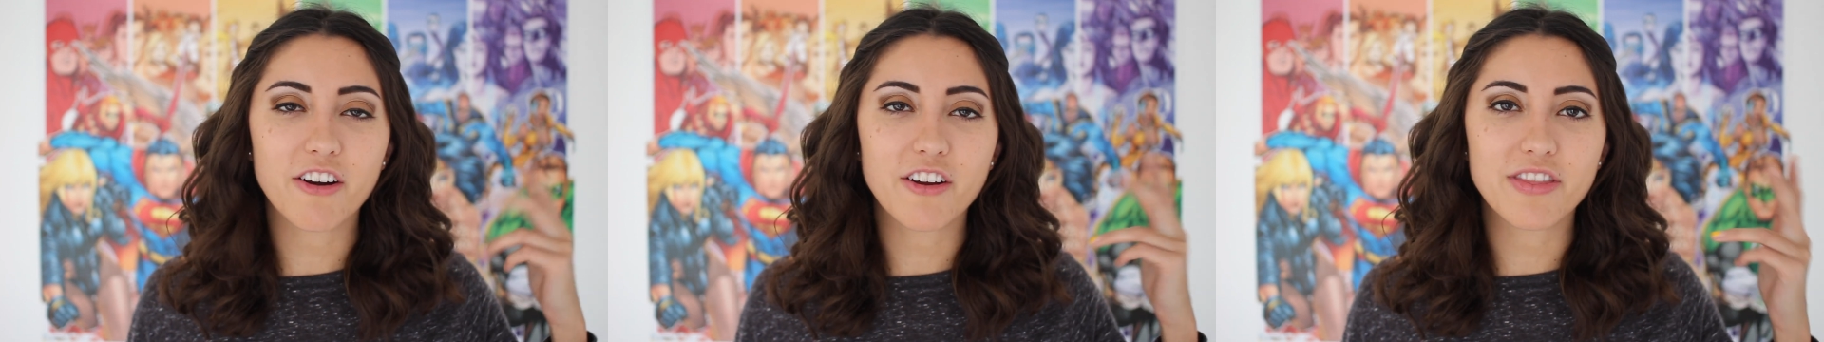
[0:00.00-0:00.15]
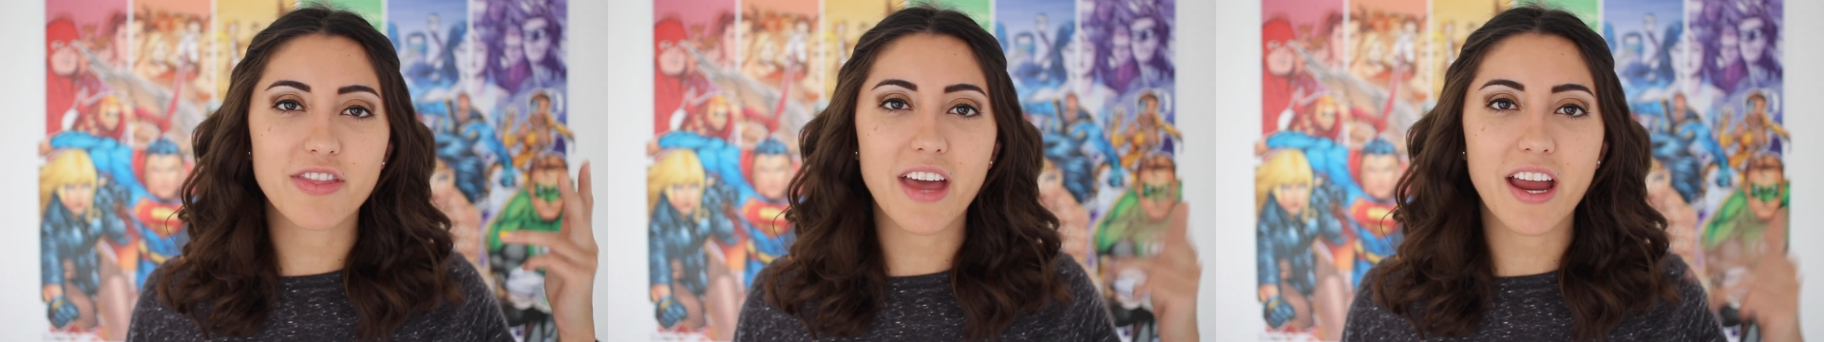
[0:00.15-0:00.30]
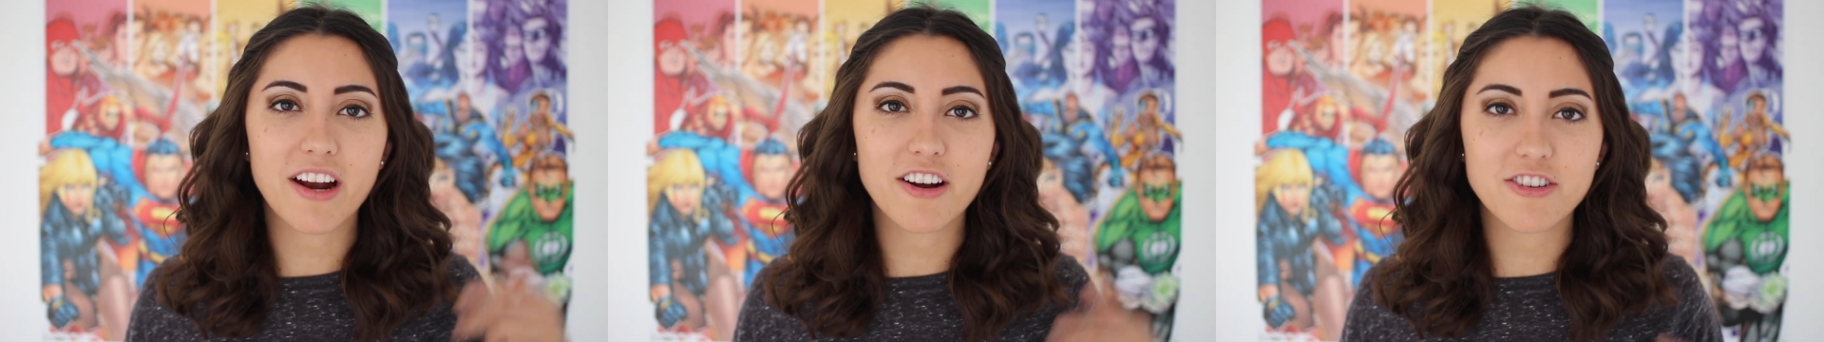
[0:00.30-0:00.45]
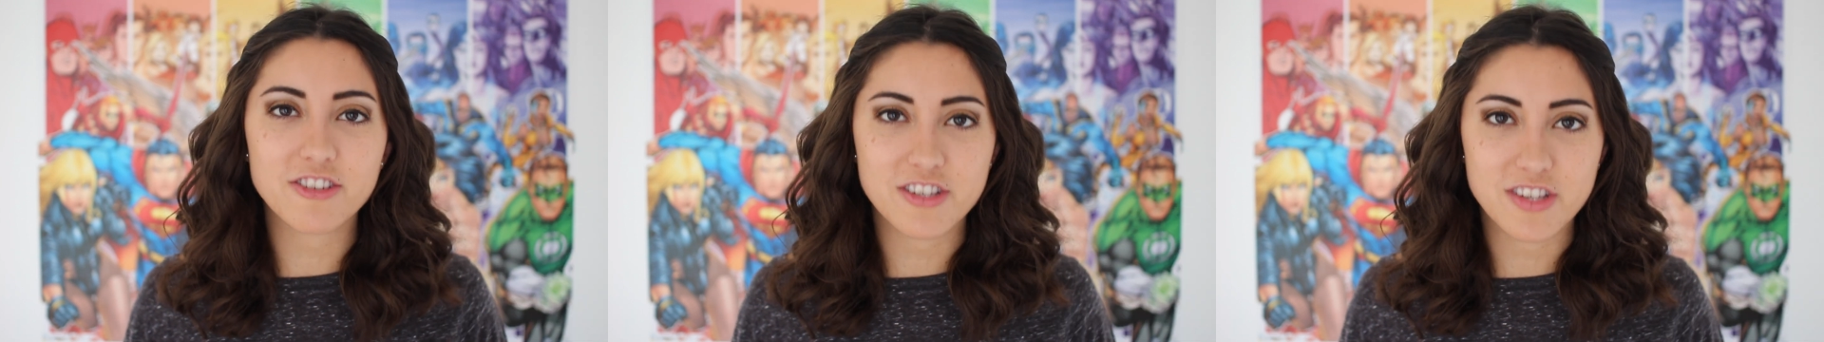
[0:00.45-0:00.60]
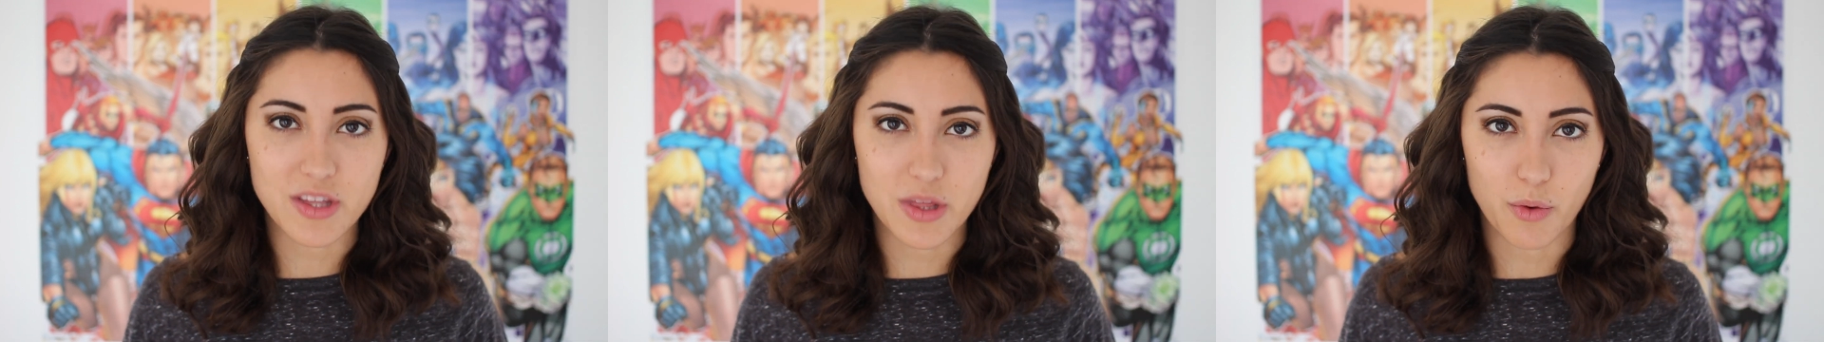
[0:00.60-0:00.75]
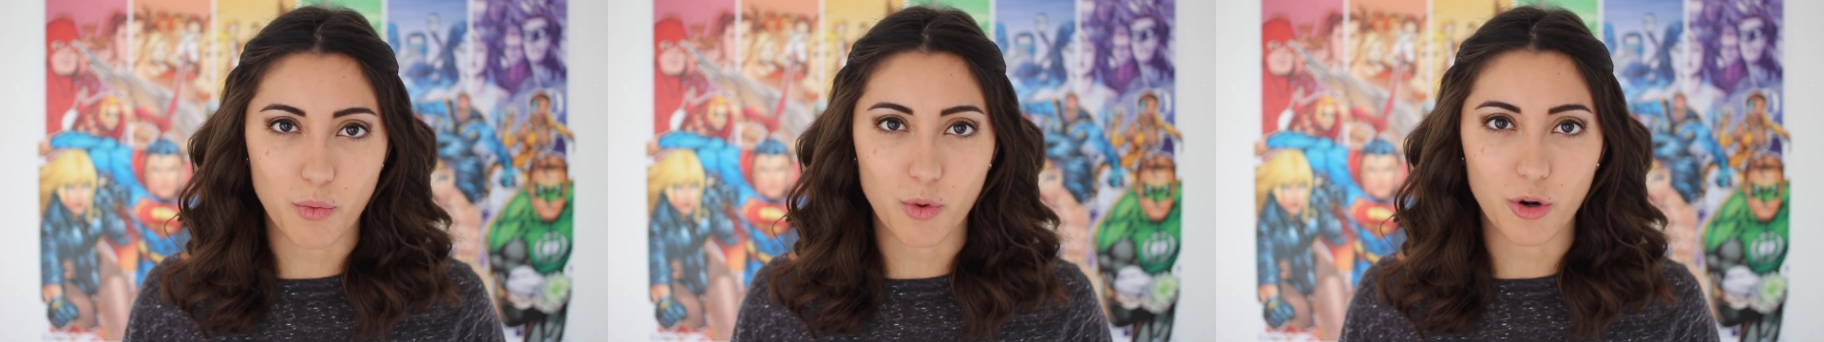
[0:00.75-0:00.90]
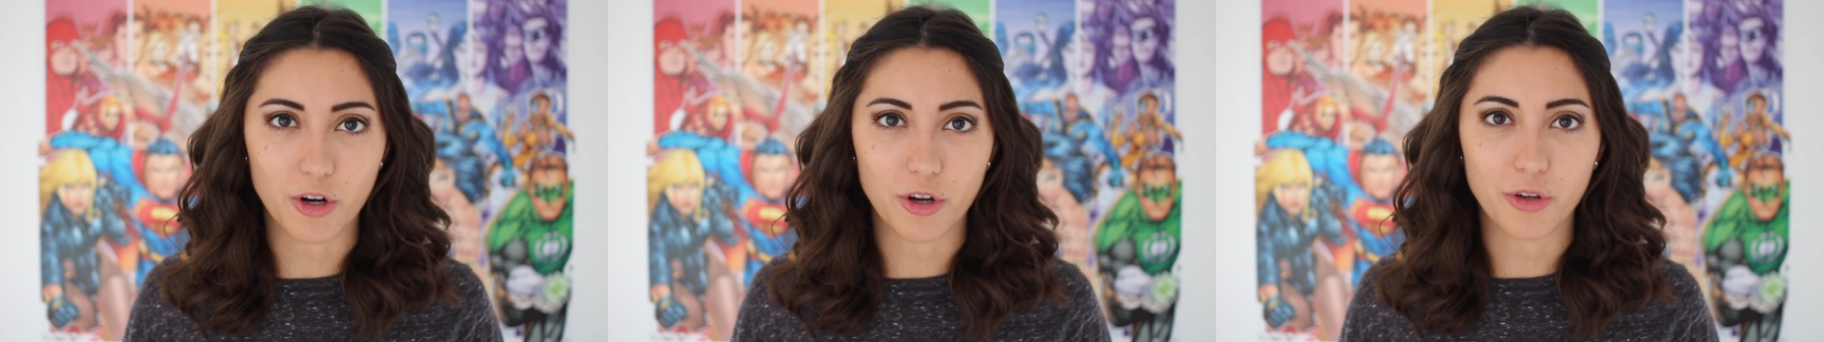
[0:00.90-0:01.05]
and there's of the
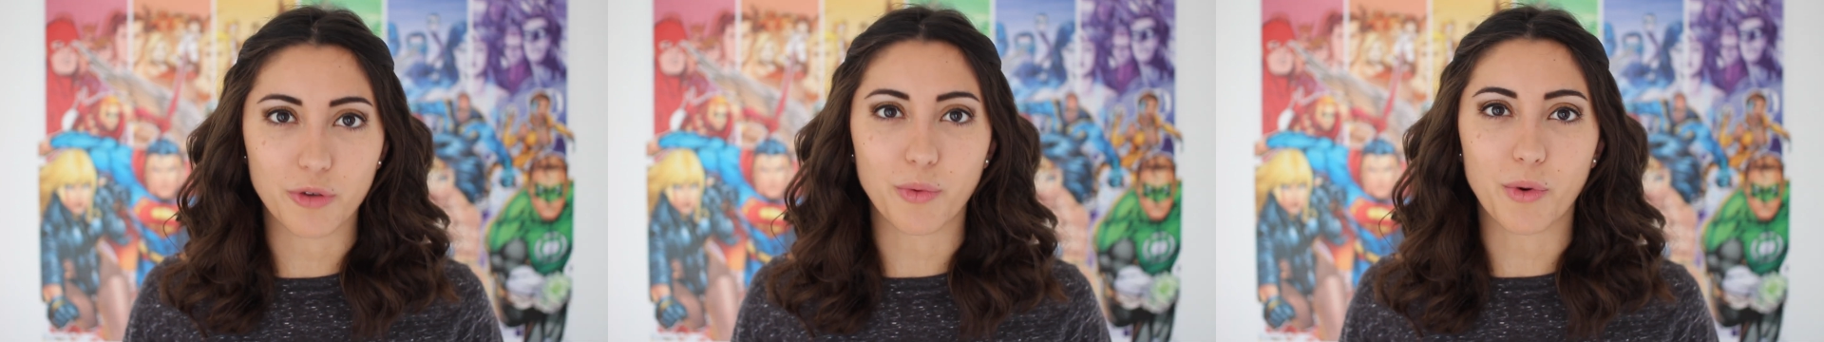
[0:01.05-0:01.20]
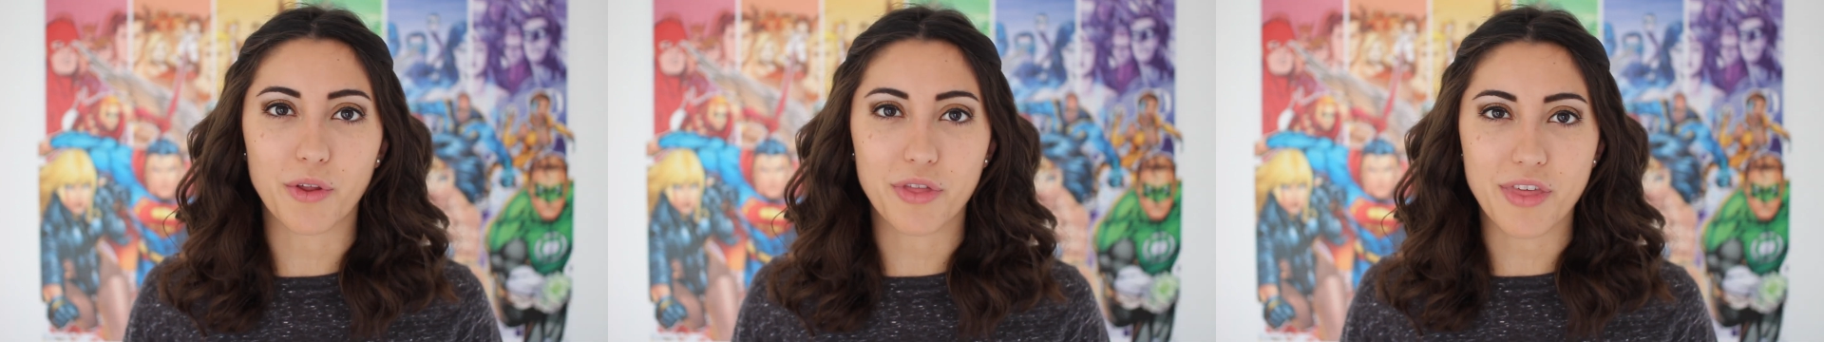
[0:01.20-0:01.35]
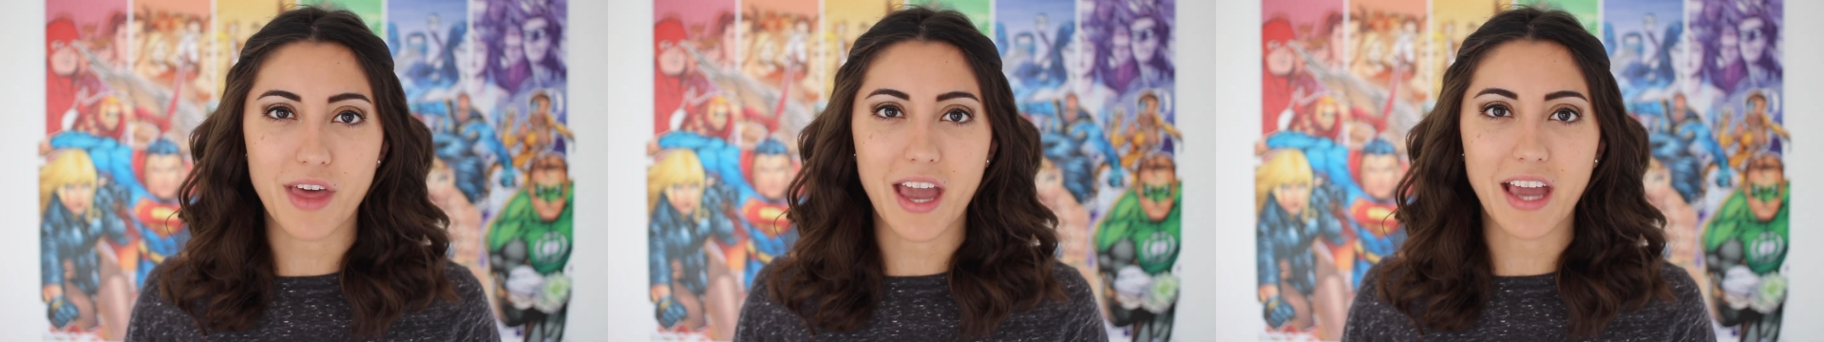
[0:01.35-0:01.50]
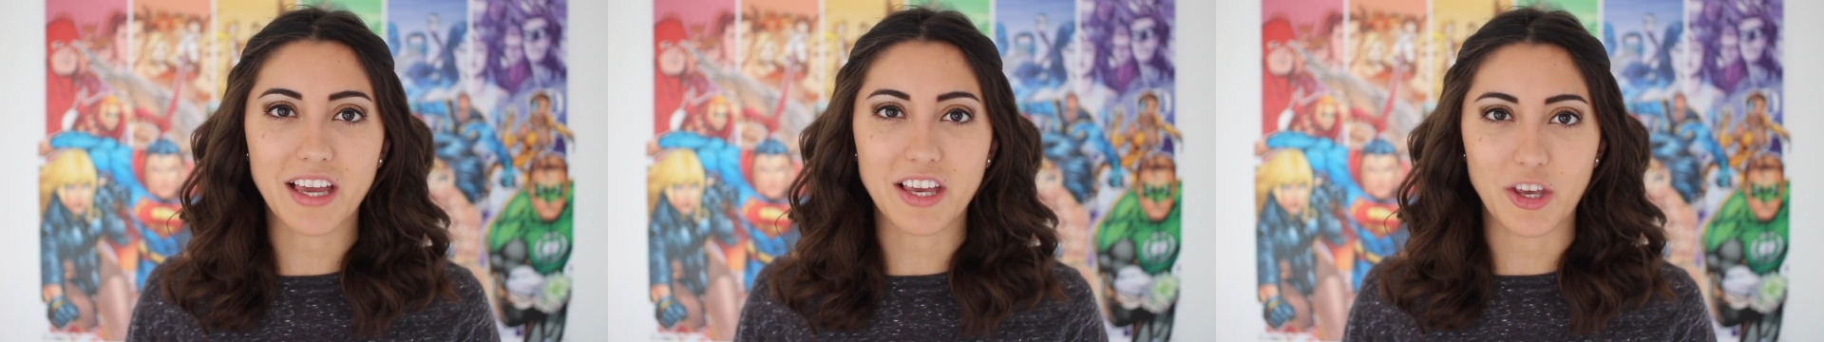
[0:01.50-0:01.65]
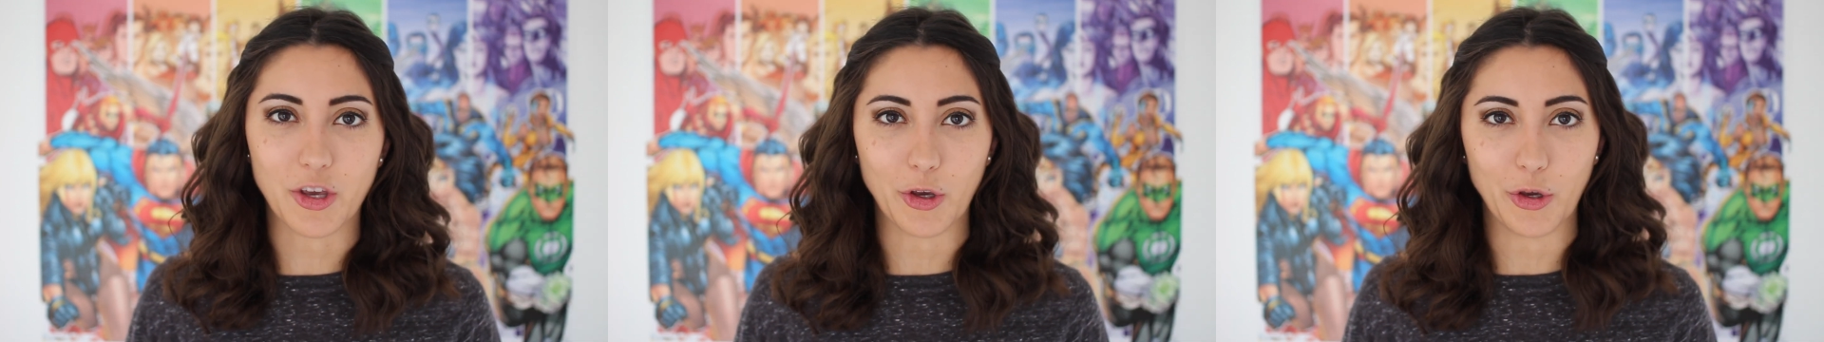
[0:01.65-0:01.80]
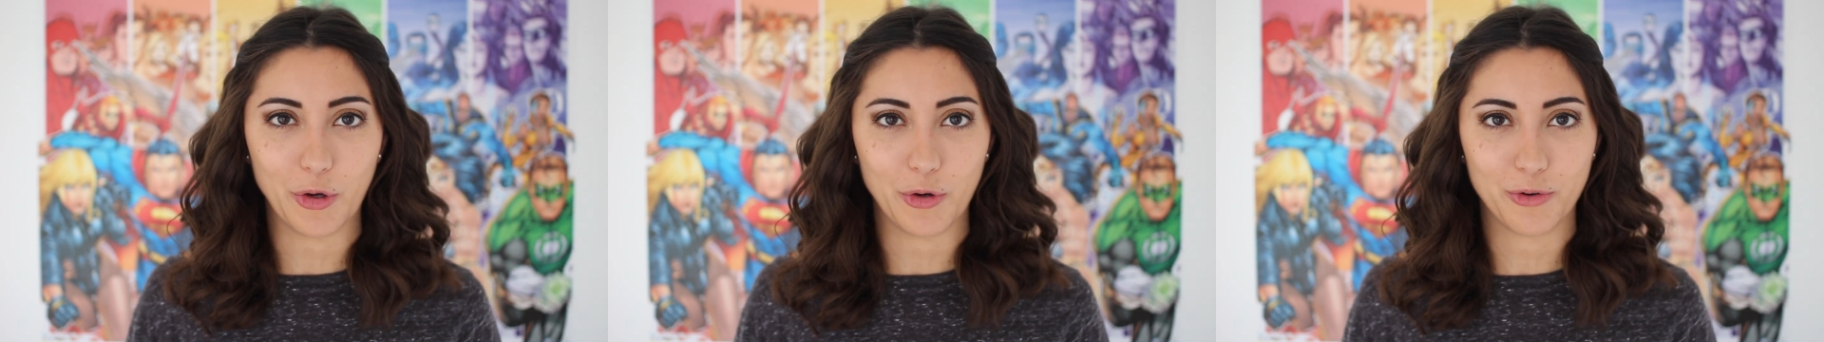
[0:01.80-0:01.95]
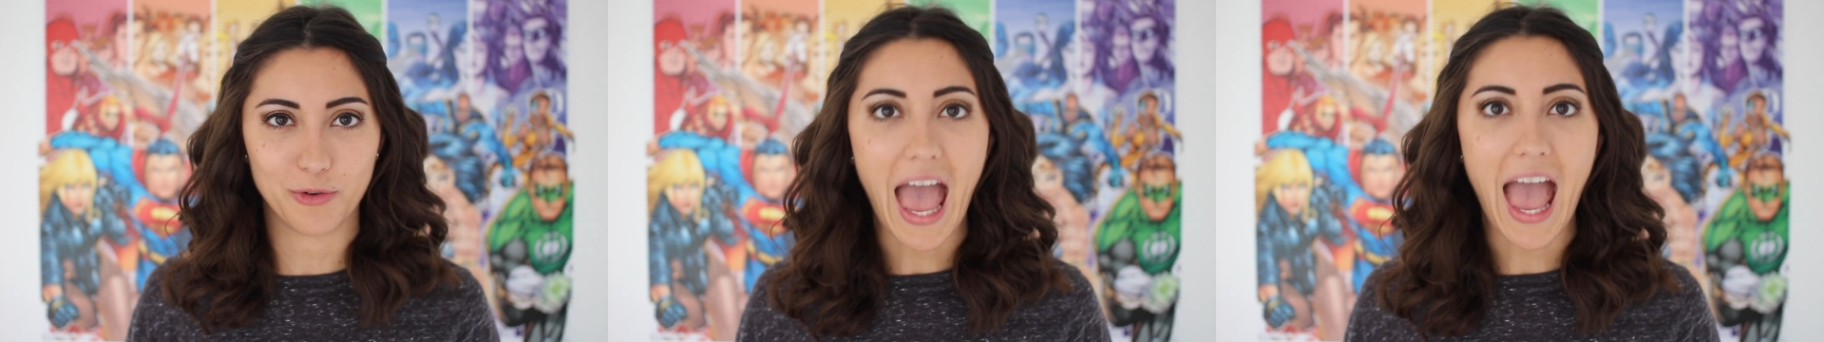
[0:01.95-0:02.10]
world will thank
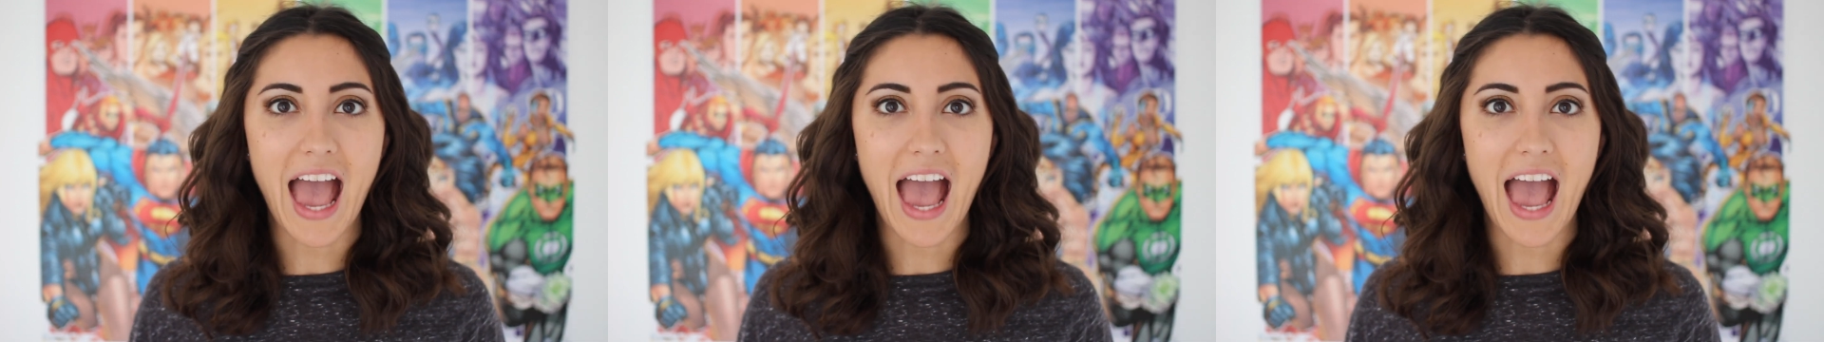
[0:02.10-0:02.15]
you,